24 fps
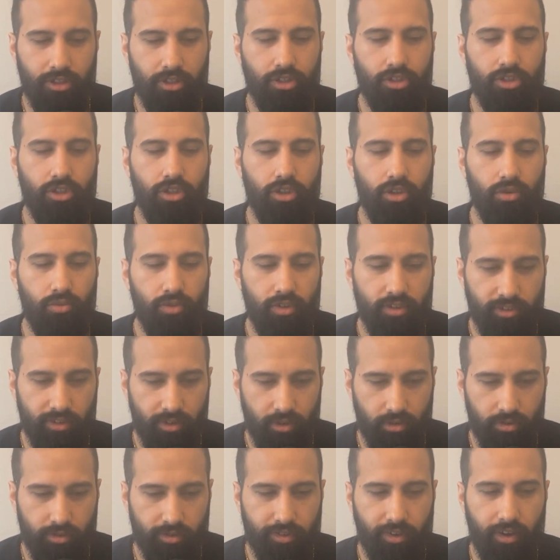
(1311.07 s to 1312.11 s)
to the
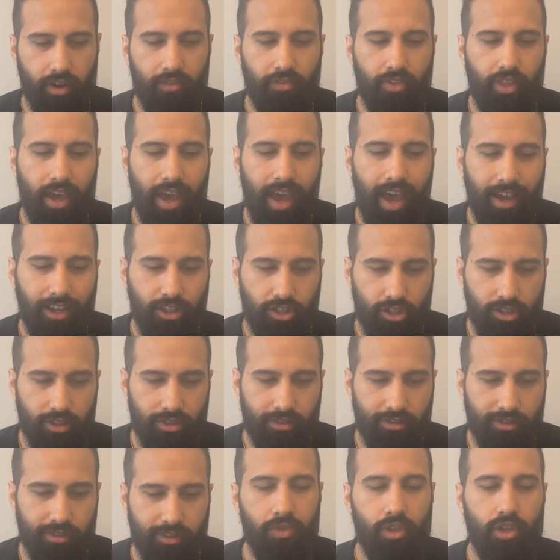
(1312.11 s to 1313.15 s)
results of their
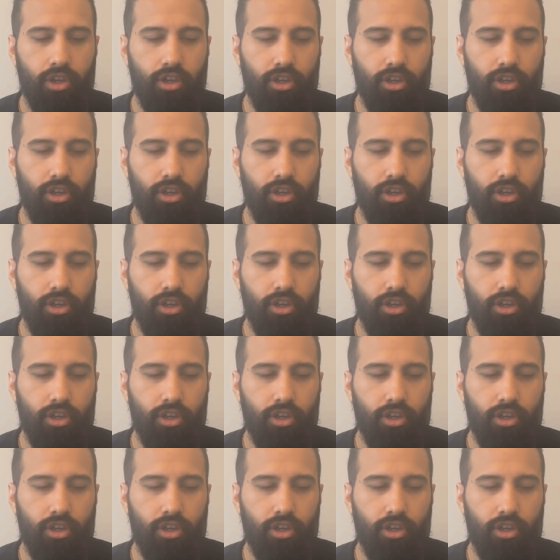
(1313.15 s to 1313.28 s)
actions